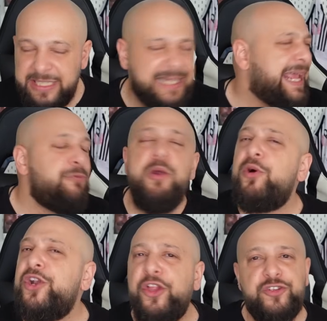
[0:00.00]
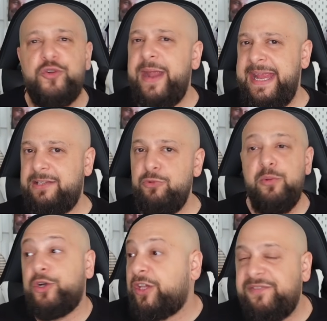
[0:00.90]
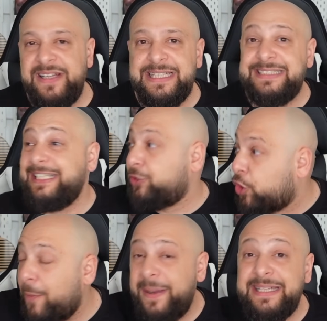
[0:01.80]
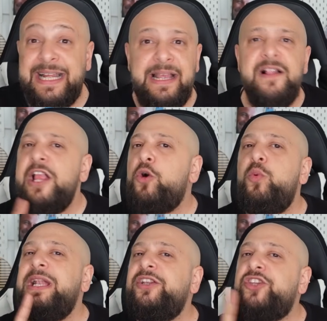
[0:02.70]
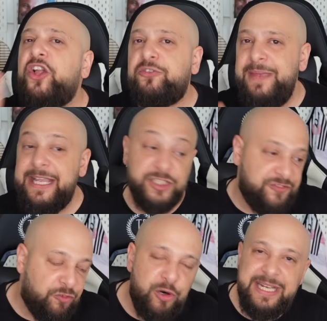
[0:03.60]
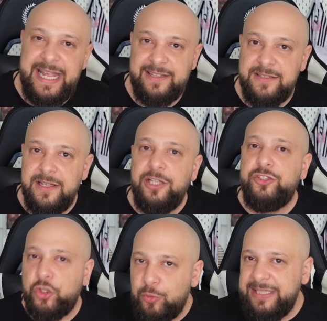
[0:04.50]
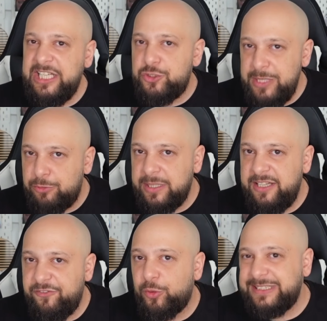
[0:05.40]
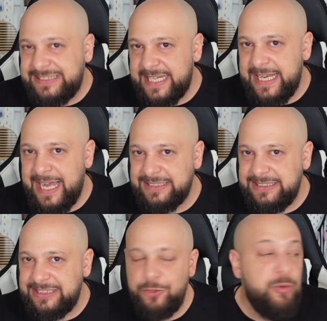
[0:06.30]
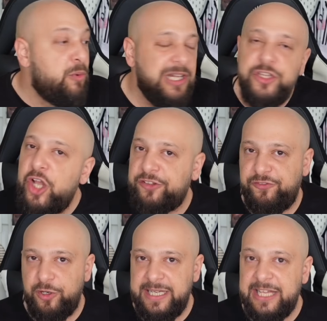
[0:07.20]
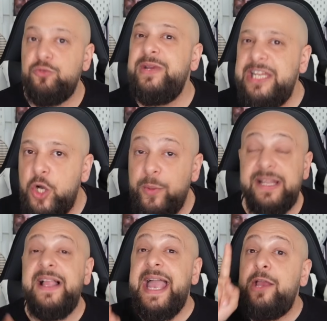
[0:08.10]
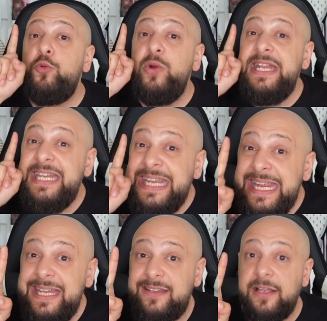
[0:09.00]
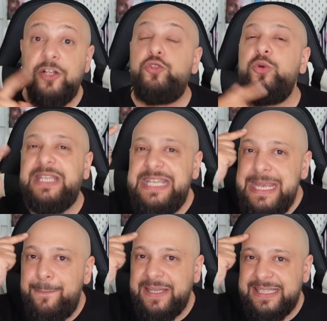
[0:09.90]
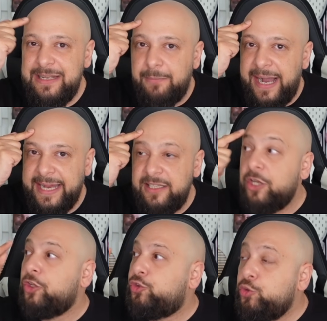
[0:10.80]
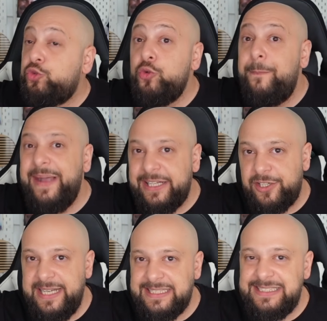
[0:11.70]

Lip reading: that. And we were not great. We were not fantastic. The Coppa Italia will not make us forget the 23-24 Serie A season. We will not forget. We know it. And we need to keep it in mind to do better next